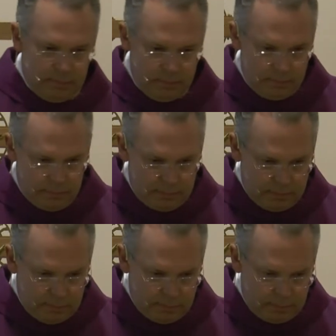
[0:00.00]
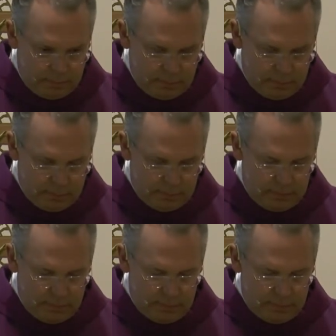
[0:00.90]

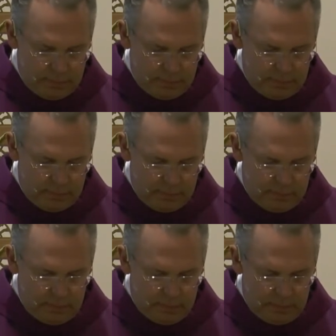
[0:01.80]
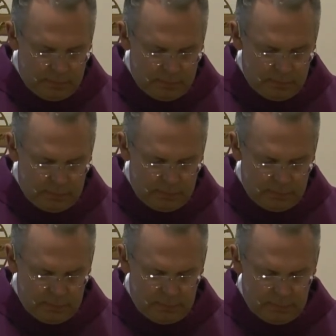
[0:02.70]

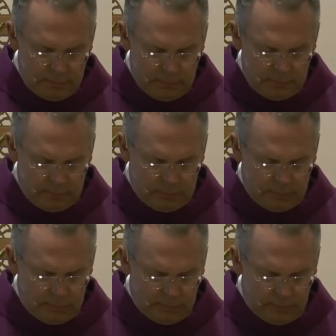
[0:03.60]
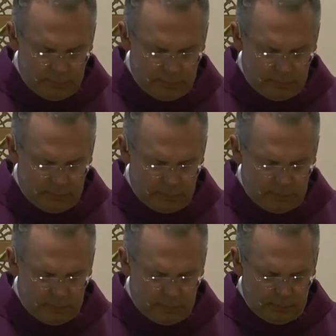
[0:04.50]

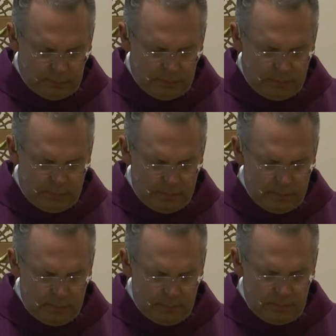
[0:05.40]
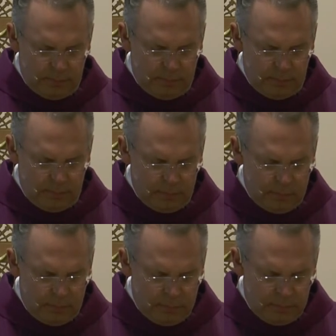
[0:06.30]

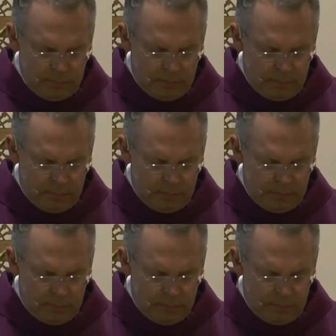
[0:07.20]
Nothing is said.